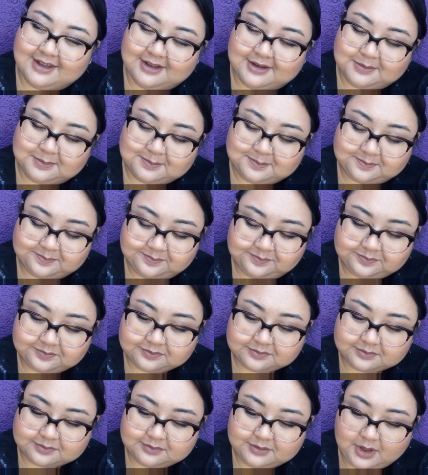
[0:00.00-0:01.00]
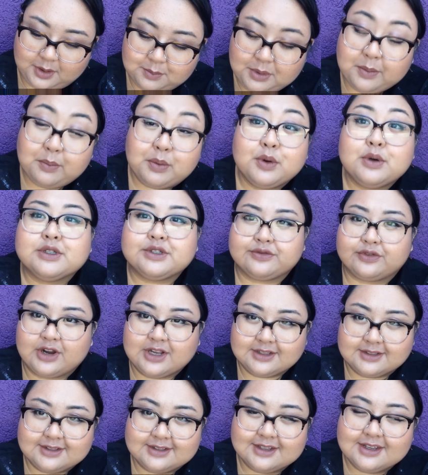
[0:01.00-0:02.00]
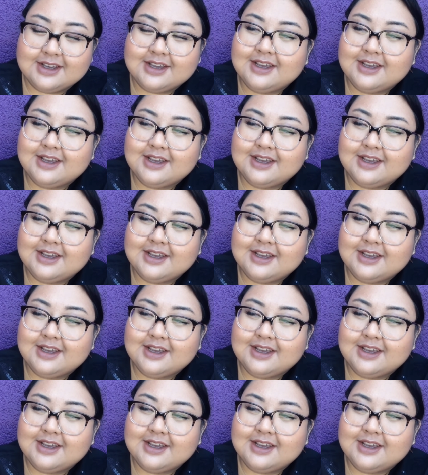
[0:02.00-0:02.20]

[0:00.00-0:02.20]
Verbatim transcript: um, my Buddhist friends